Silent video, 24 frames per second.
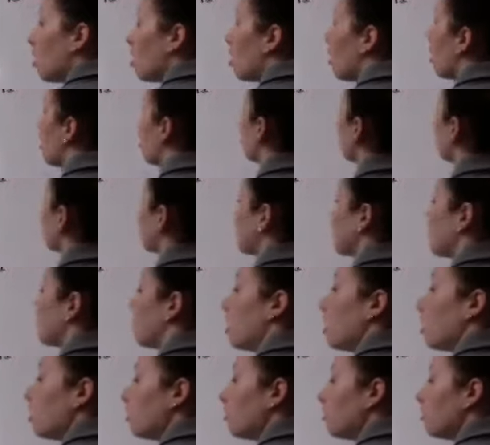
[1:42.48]
over
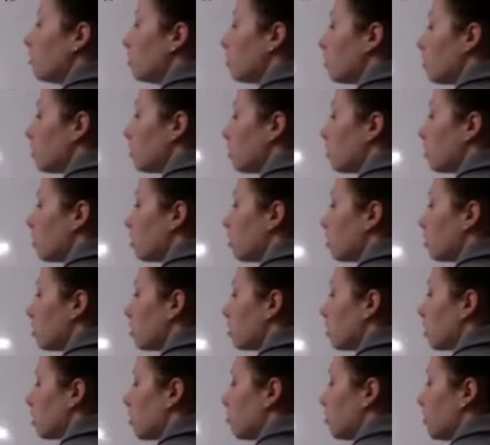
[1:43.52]
12
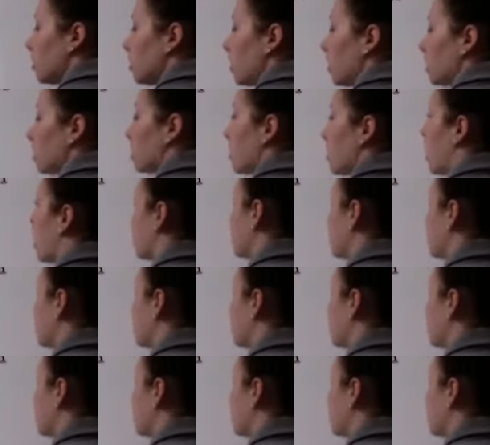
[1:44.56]
because that